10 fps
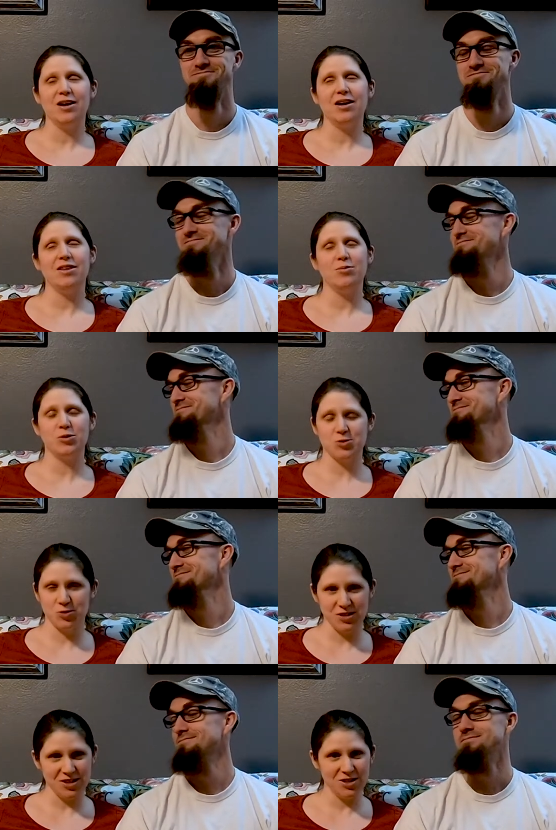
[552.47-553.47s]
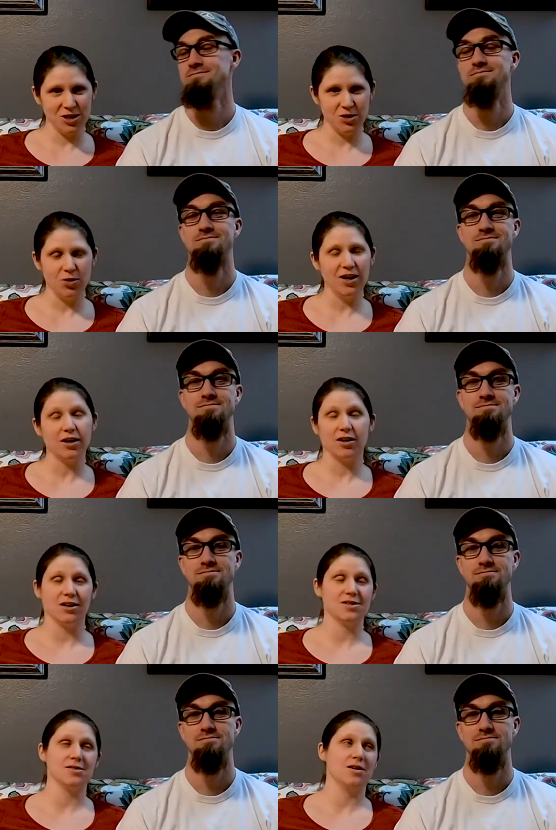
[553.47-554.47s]
Speaker 1: and the most recent change, well, I, I guess
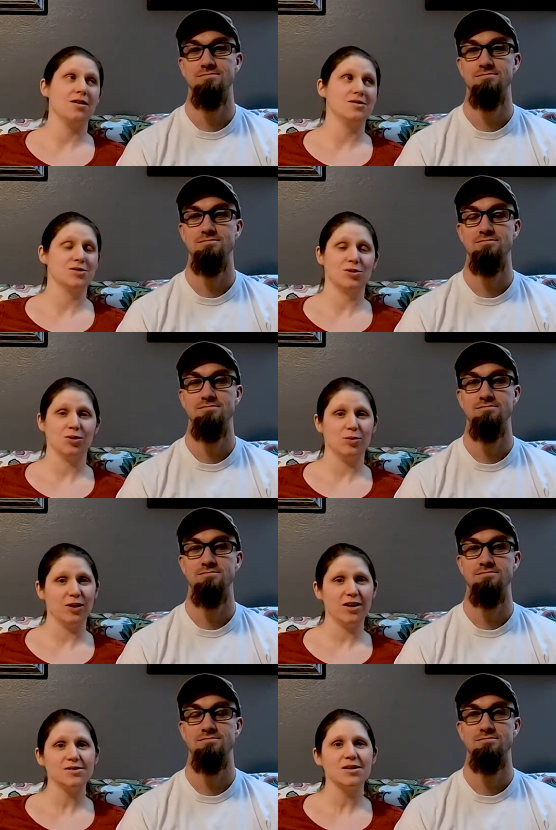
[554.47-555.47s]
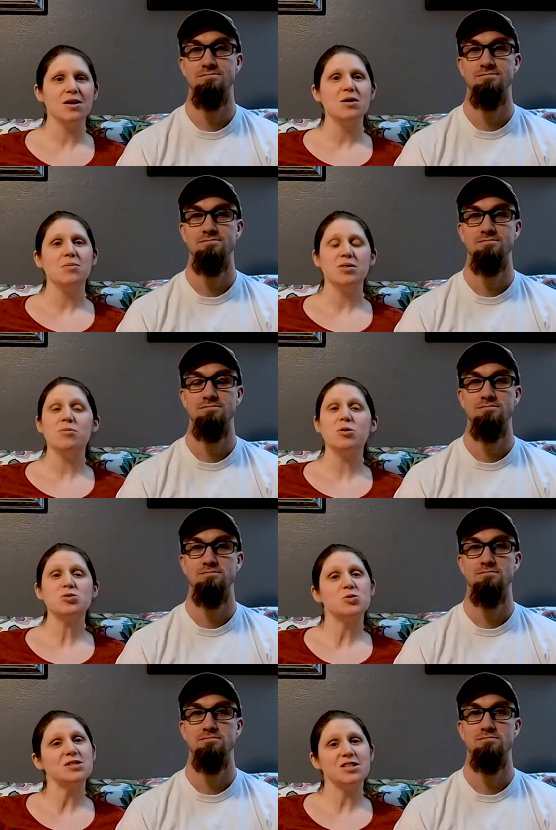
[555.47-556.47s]
it's not necessarily the biggest, but the most
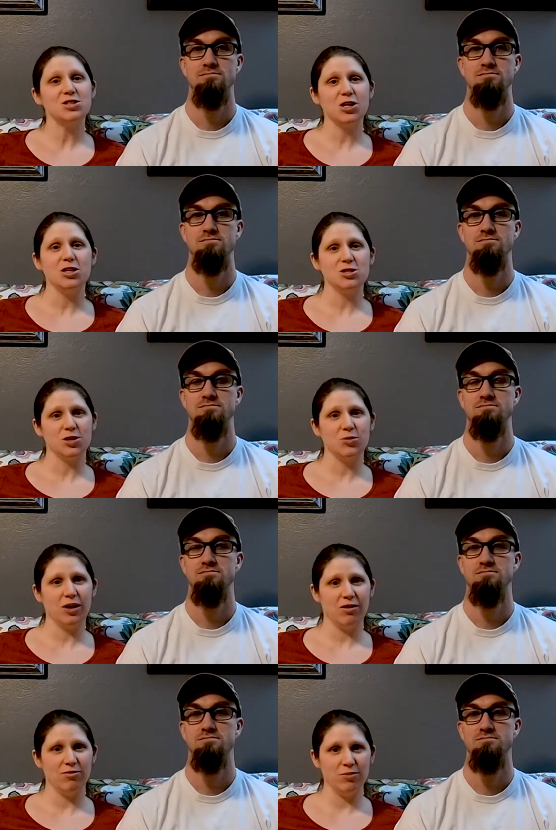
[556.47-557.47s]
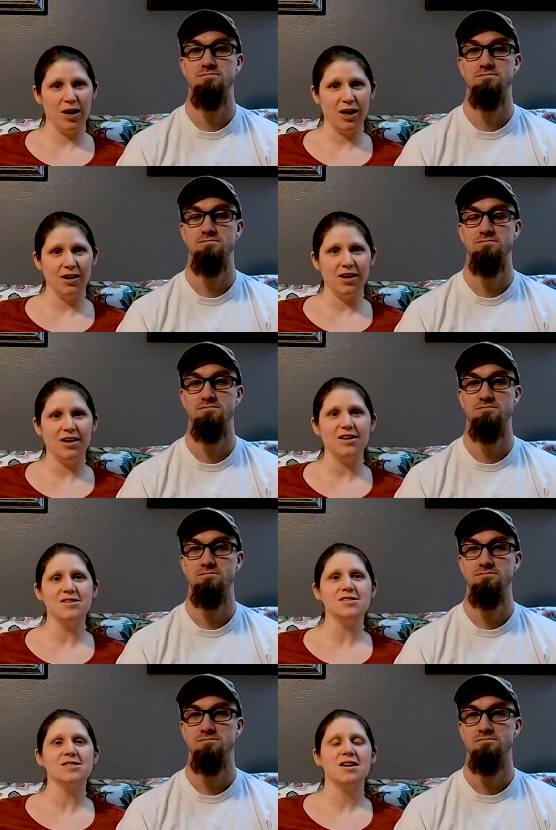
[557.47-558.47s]
recent change that we have made
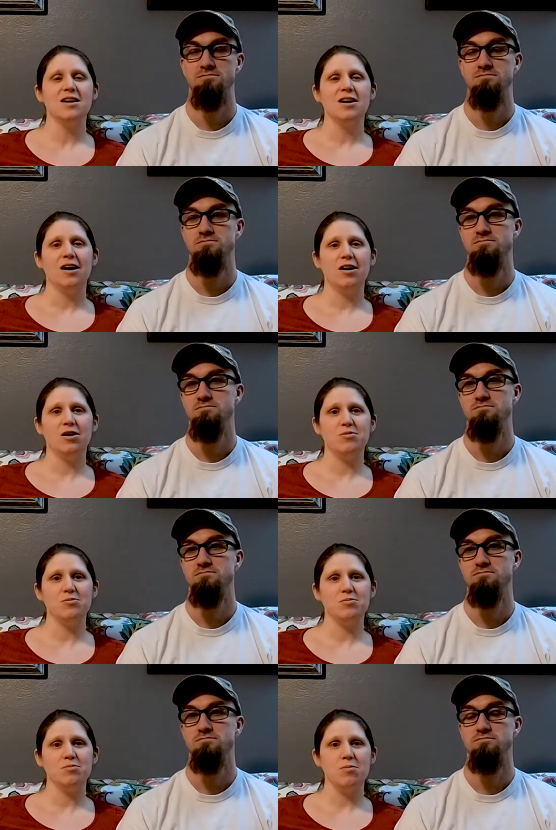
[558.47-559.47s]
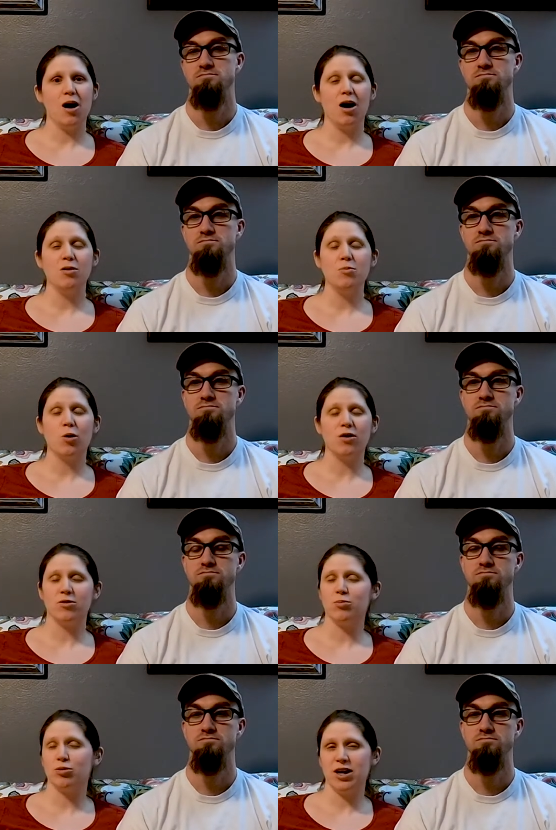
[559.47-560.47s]
is um, on a more of a
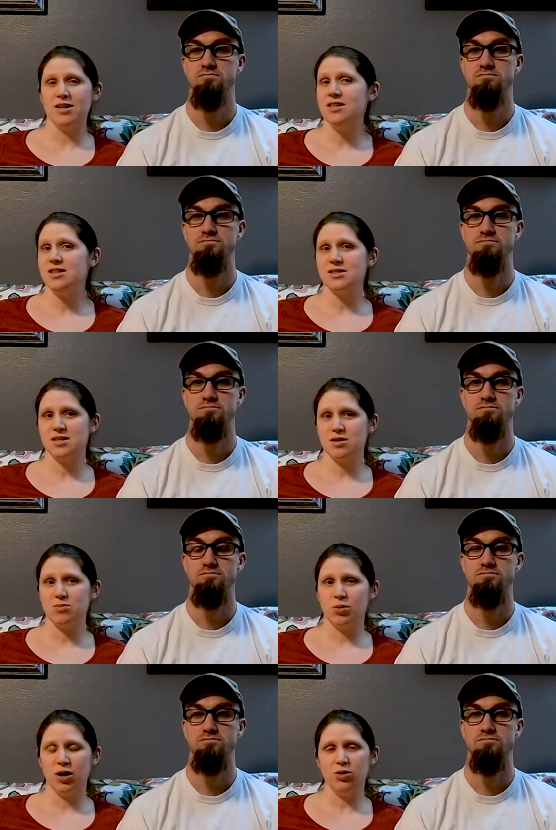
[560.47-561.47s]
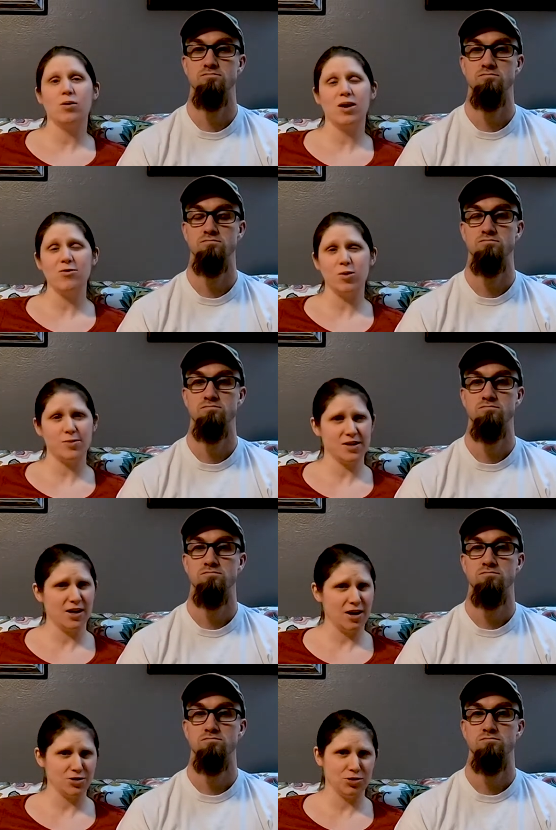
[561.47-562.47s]
branding standpoint. We have a website,
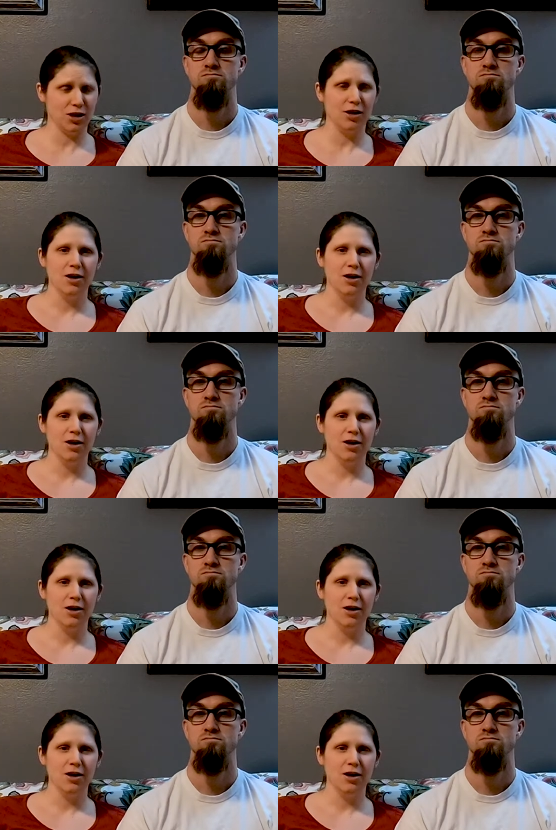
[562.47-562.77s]
actually.